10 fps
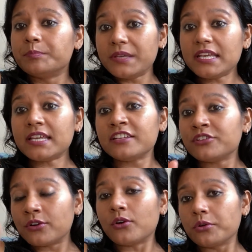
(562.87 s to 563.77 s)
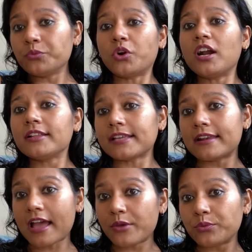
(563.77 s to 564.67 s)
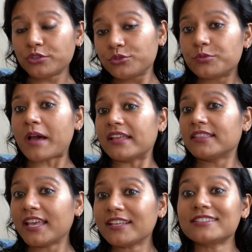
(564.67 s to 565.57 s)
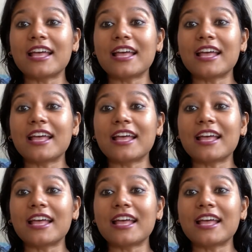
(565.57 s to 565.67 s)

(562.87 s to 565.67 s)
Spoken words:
be in your own world and I will do my things.